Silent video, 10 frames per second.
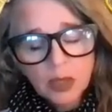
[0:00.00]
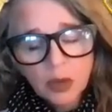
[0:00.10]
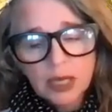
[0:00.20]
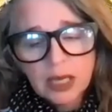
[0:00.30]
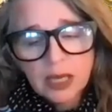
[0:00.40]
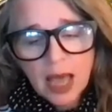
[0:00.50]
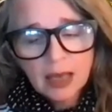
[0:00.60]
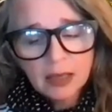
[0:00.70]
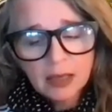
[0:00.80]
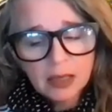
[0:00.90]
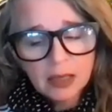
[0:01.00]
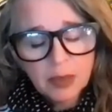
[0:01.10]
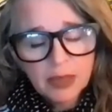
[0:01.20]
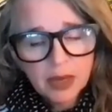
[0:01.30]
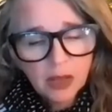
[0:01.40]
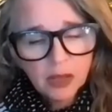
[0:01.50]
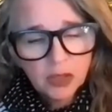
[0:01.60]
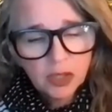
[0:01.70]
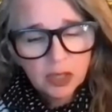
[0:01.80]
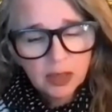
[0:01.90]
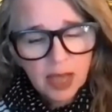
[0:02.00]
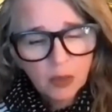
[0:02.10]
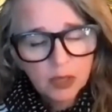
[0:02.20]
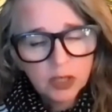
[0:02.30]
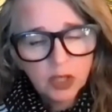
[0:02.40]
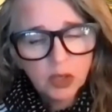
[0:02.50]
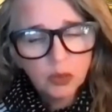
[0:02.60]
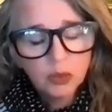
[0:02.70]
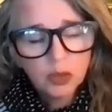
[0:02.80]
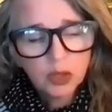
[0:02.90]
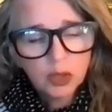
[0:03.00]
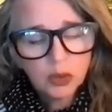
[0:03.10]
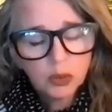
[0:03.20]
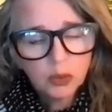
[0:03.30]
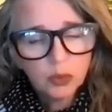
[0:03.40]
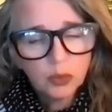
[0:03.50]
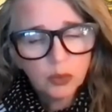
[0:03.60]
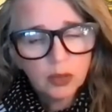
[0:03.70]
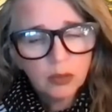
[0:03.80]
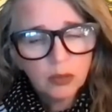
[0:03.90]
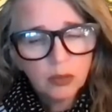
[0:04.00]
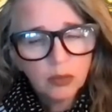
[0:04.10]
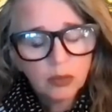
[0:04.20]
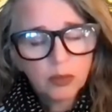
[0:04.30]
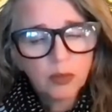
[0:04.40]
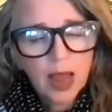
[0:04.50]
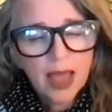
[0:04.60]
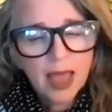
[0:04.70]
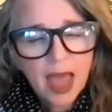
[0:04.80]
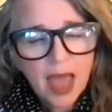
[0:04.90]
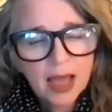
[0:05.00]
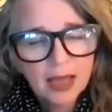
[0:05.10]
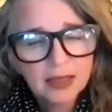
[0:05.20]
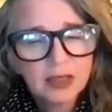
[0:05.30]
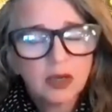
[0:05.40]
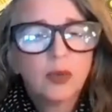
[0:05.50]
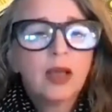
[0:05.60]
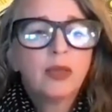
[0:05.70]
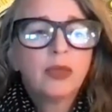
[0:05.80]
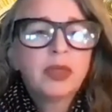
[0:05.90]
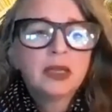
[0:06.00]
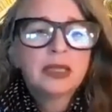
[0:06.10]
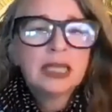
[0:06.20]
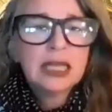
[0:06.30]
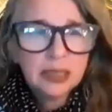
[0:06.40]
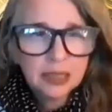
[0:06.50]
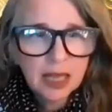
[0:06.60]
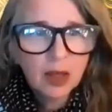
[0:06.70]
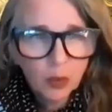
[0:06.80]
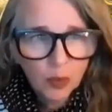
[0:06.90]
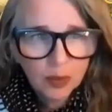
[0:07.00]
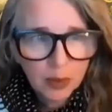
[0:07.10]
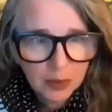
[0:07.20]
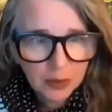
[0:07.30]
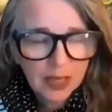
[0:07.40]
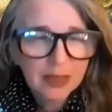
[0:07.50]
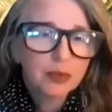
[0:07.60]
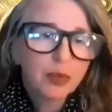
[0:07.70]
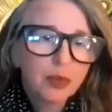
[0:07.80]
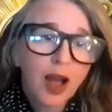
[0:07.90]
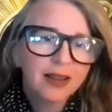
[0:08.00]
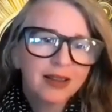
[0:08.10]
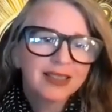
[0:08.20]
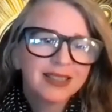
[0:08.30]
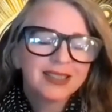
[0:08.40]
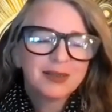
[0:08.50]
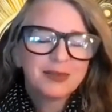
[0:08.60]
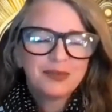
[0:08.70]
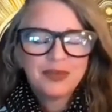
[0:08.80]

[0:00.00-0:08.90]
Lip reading: So he had this methodology that was used to threat cast around things Intel would build as products.